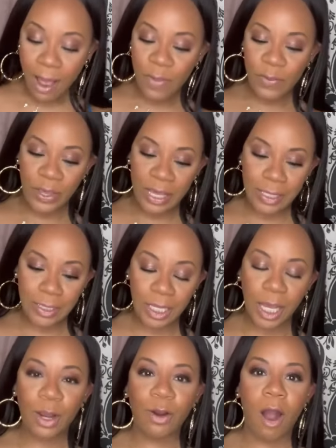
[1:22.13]
These
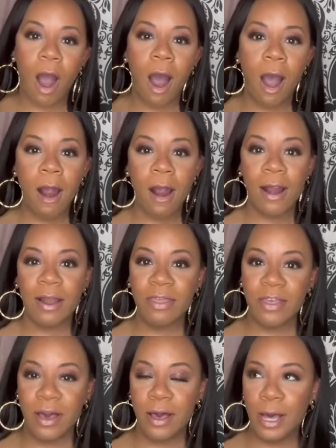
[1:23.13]
here are
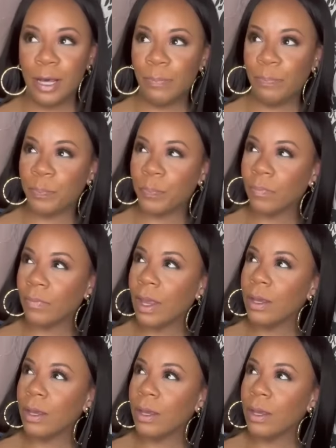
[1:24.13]
the um,